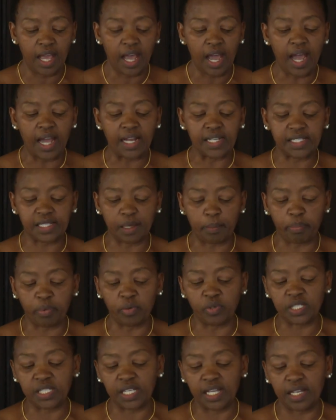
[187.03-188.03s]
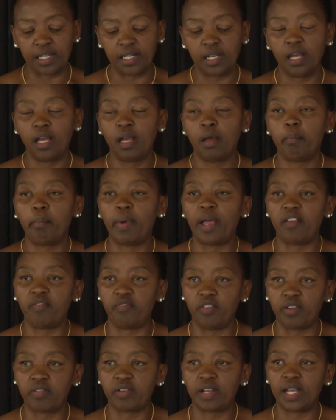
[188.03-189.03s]
and supported by
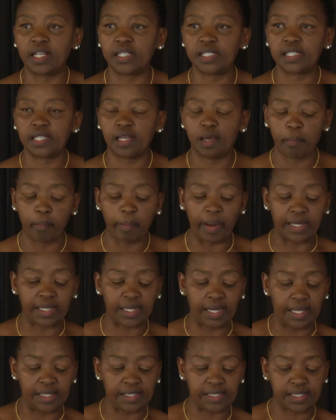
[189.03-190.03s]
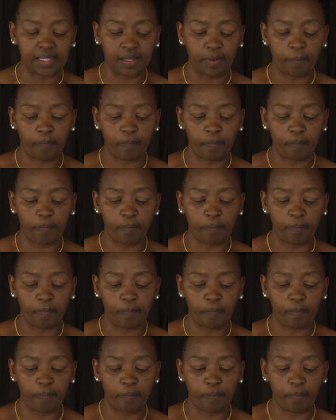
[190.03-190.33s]
various partners.